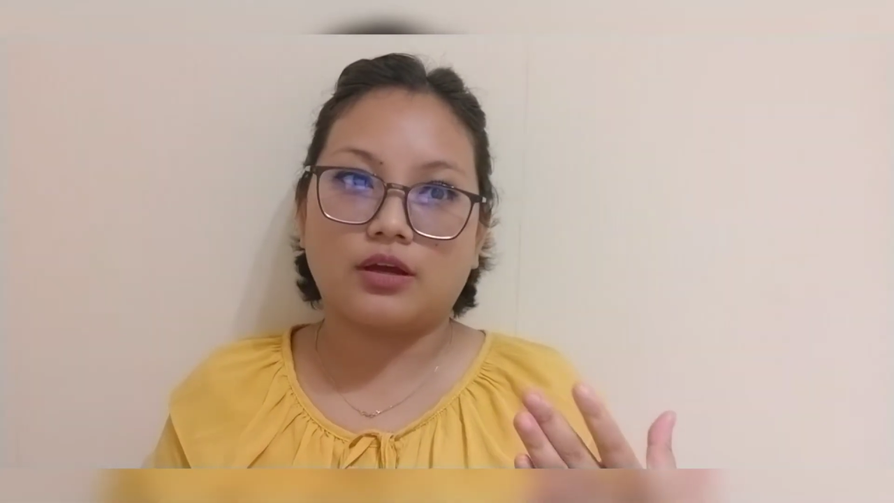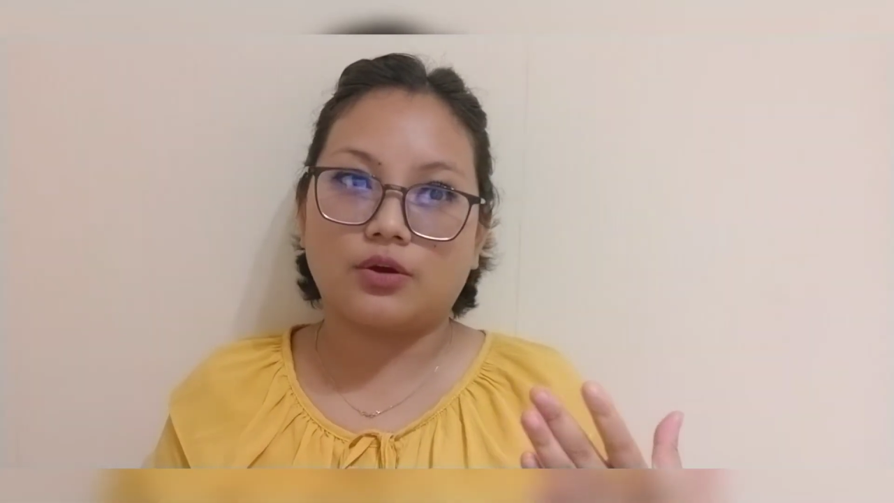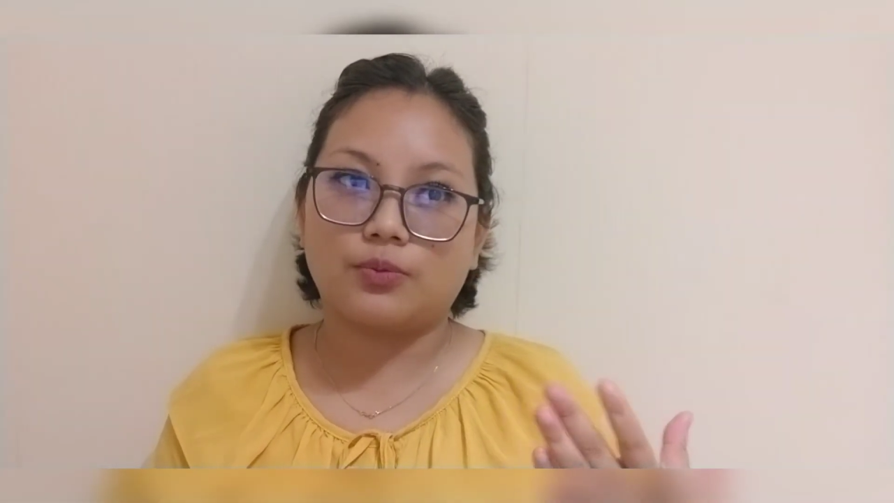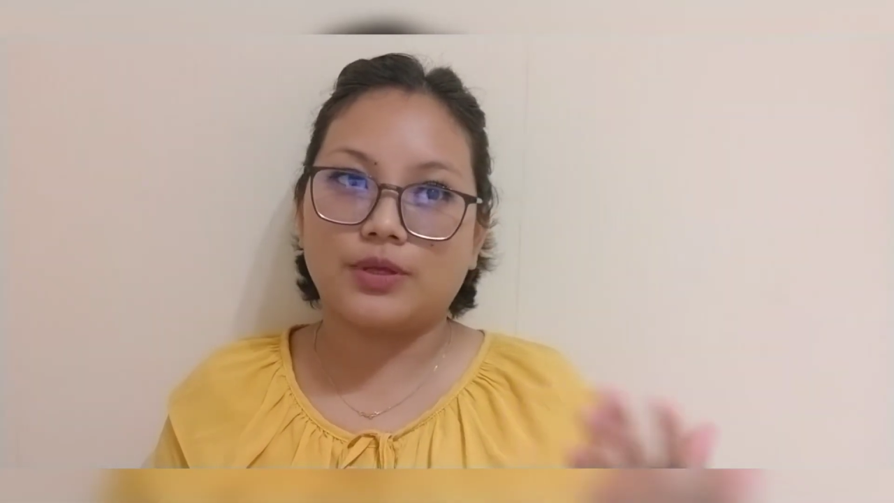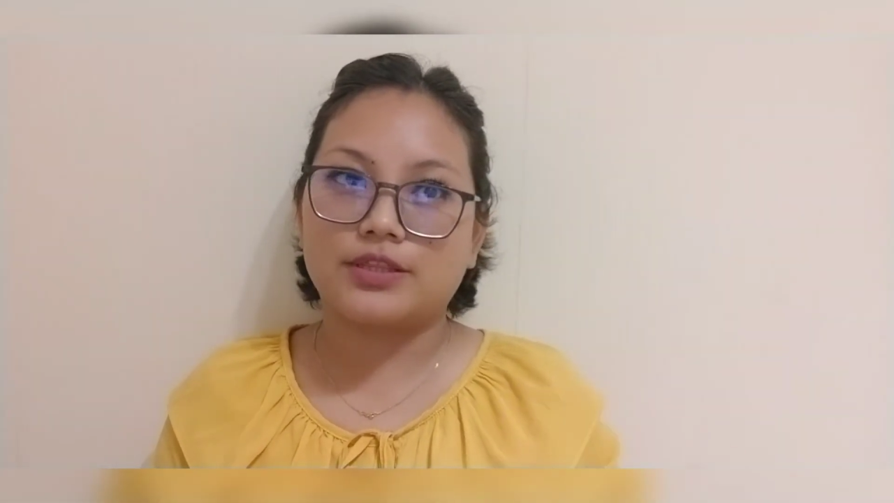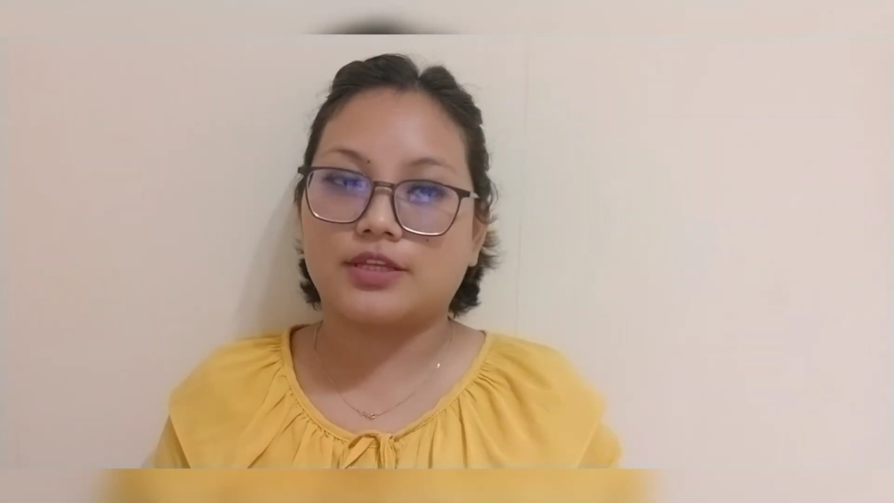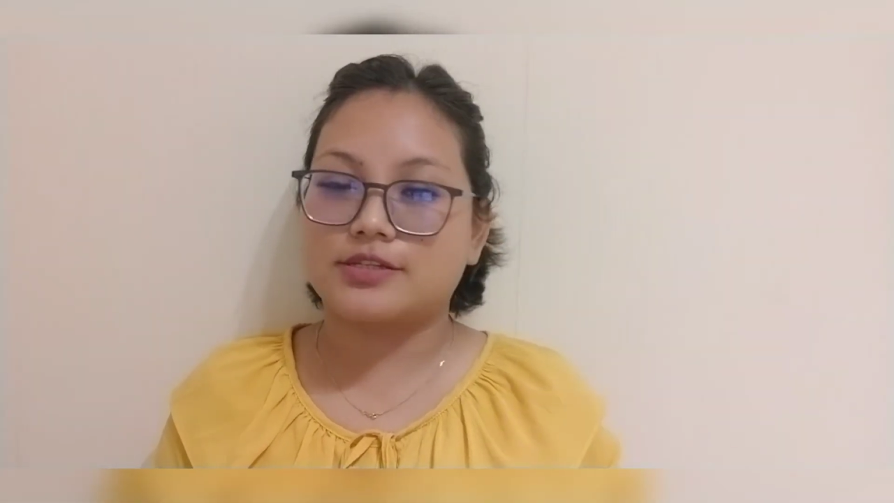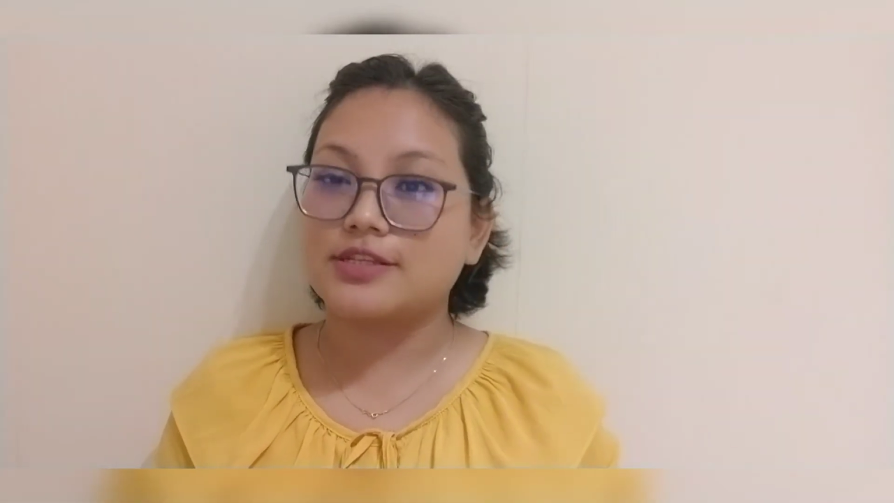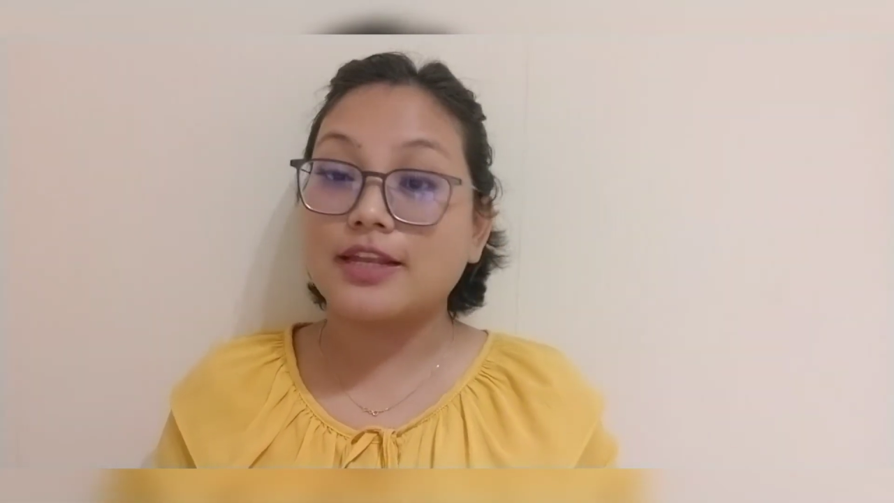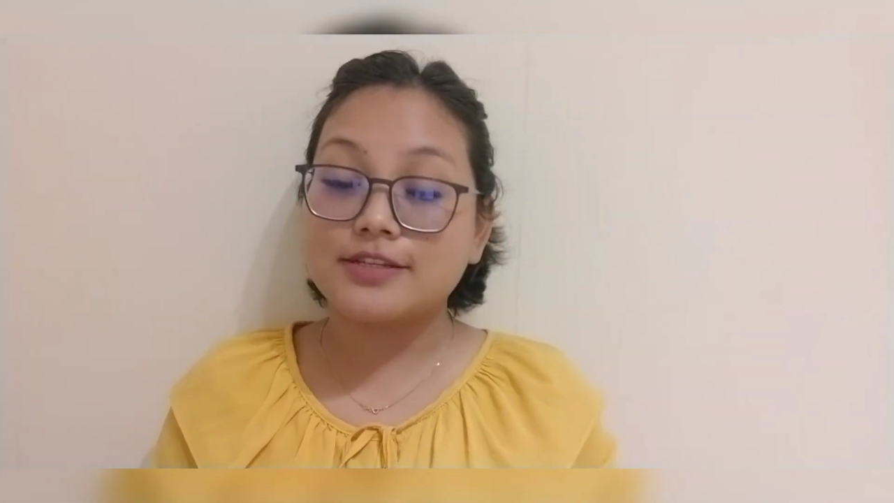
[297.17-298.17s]
with
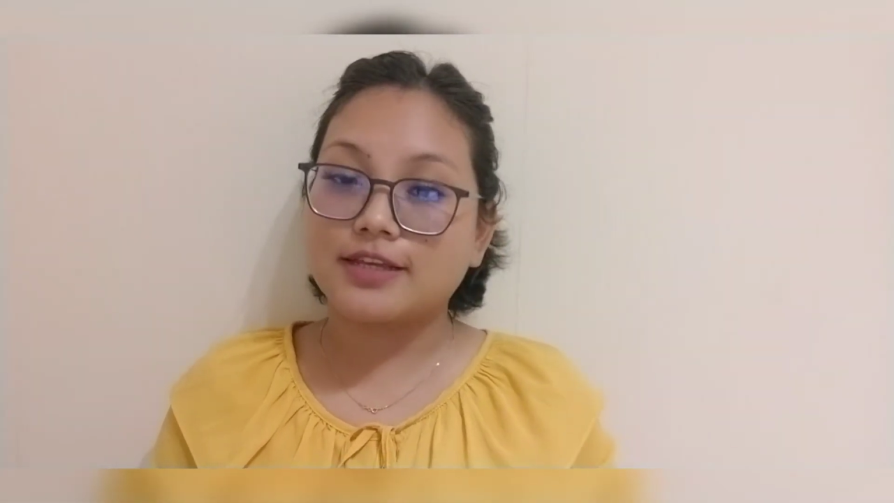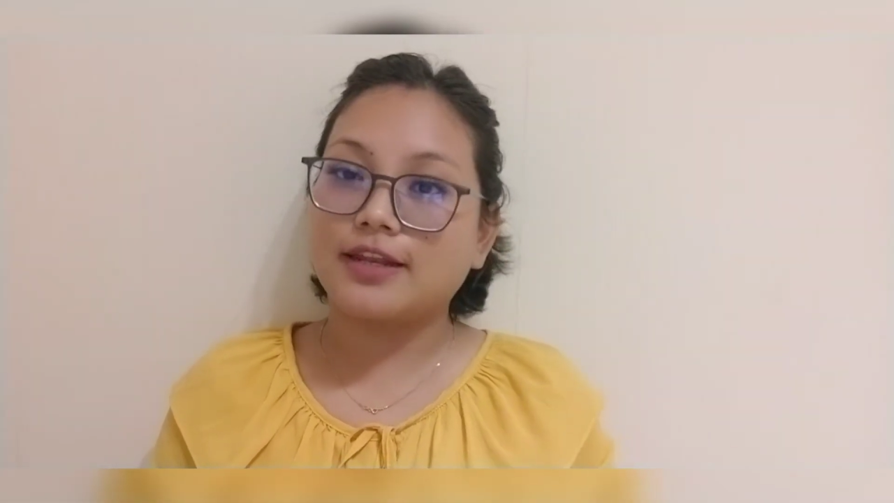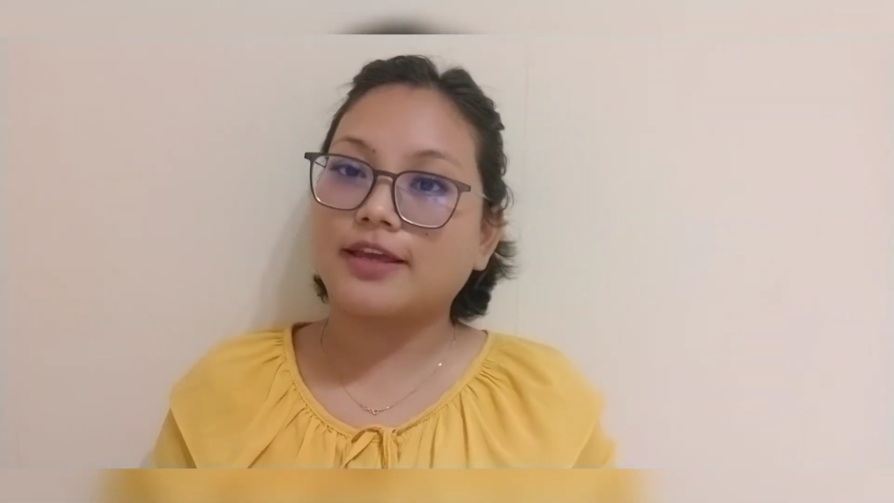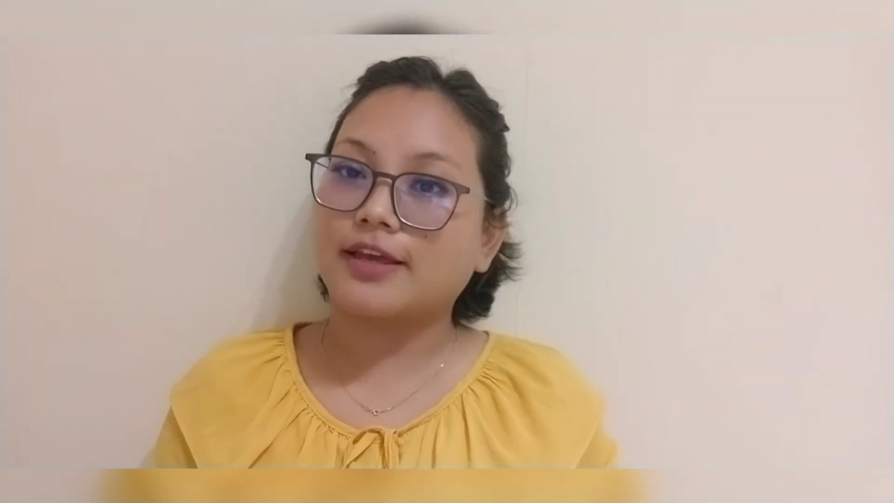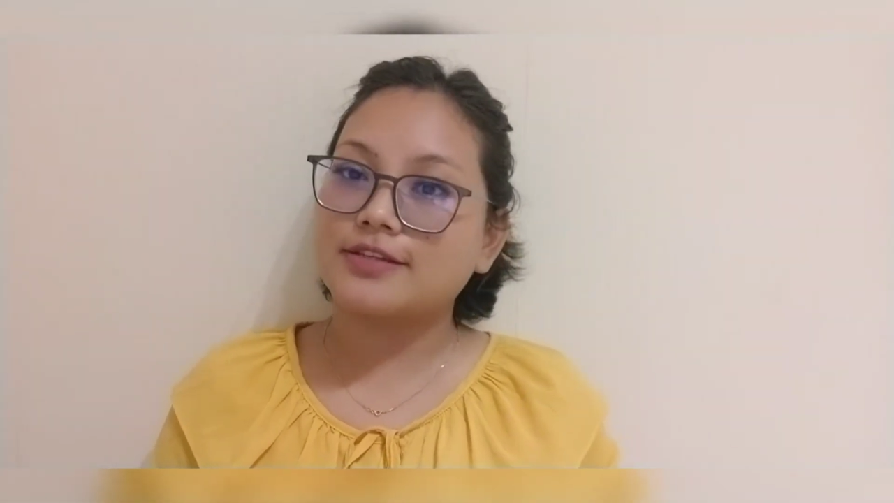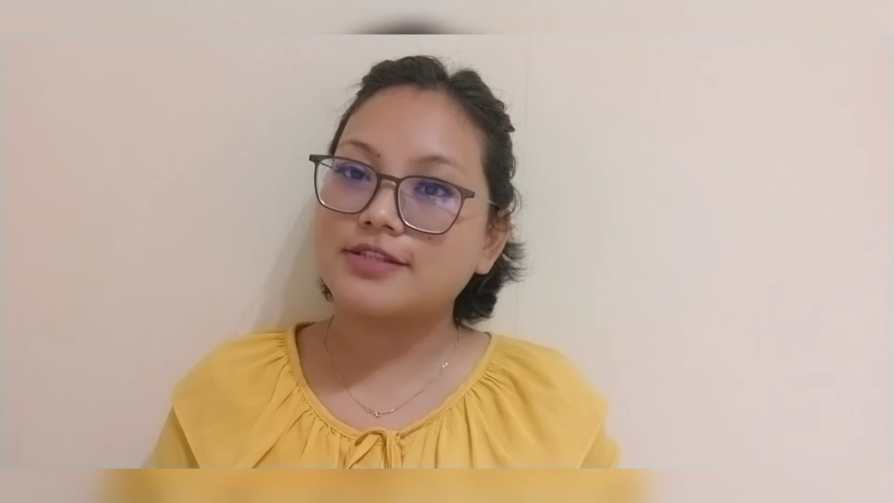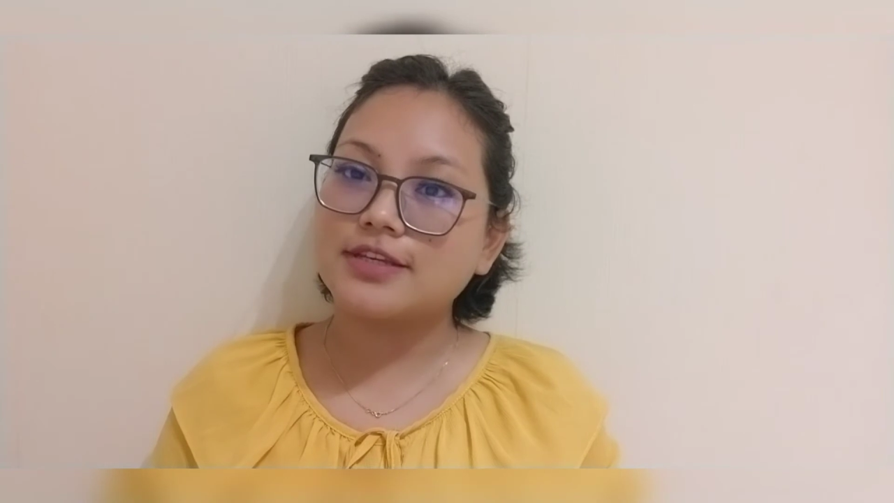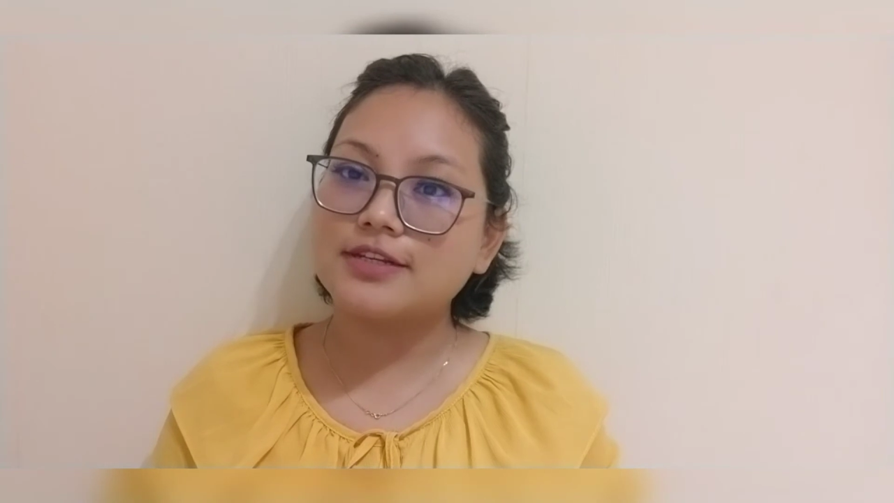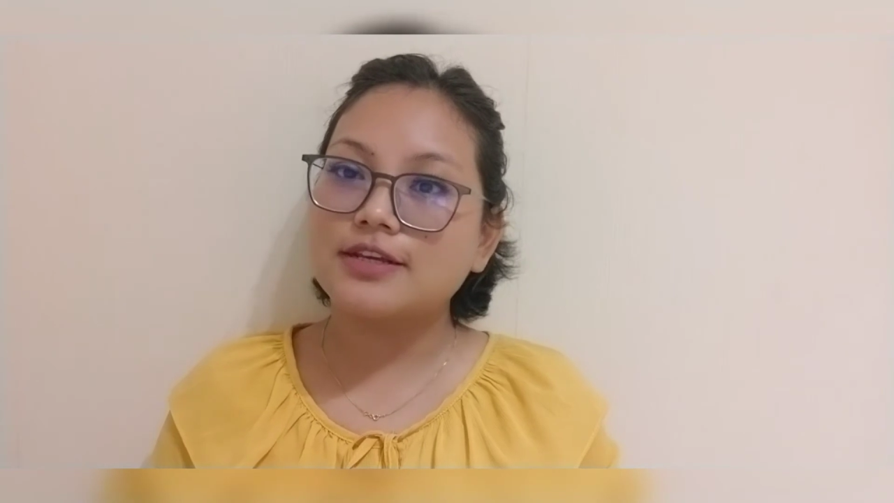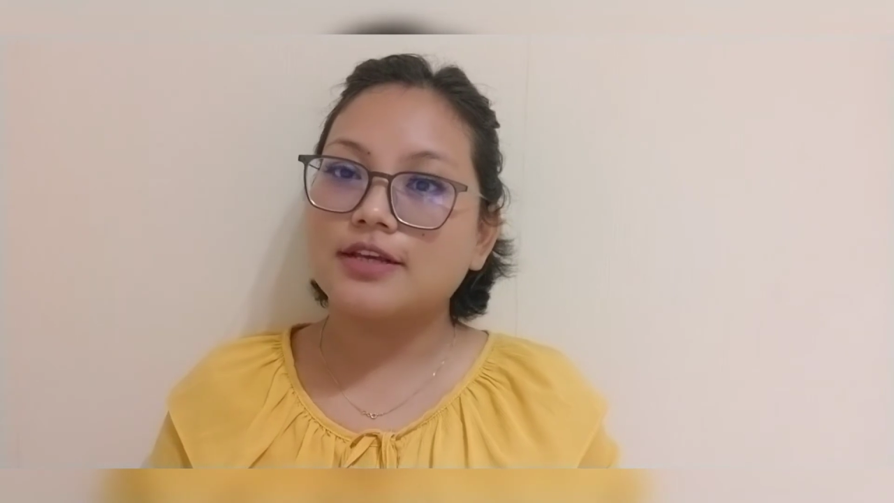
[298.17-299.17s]
salicylic acid,